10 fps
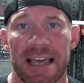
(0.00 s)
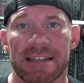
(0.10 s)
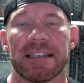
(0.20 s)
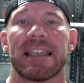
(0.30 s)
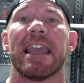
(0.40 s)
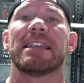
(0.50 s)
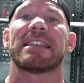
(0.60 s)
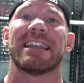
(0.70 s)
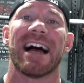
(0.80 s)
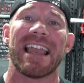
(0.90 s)
that is the case,
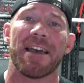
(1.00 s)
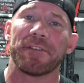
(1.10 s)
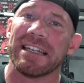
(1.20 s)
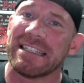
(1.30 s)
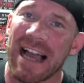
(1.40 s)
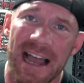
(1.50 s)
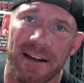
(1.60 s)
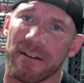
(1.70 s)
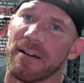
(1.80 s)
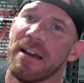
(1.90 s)
then I have an
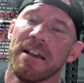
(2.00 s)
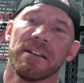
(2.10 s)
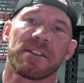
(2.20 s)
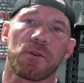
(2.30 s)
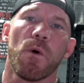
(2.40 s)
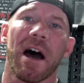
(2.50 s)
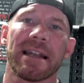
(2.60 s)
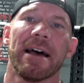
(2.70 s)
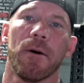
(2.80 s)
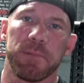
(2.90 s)
entire
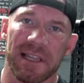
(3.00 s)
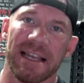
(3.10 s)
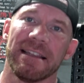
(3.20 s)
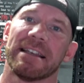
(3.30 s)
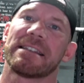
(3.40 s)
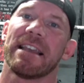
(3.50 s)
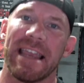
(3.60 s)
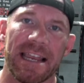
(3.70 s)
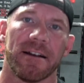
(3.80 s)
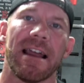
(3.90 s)
squat help playlist
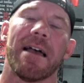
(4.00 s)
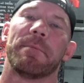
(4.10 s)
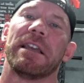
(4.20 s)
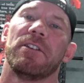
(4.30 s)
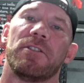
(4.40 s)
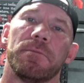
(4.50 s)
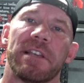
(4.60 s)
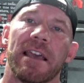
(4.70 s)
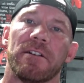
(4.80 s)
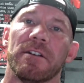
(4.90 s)
here at my YouTube
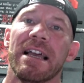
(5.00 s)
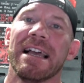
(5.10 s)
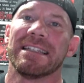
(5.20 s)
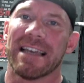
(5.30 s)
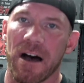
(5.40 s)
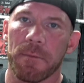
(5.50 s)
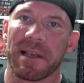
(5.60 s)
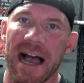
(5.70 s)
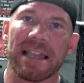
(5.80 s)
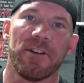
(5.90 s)
channel to help
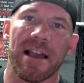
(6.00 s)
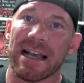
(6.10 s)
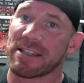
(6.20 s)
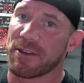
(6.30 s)
guide you guys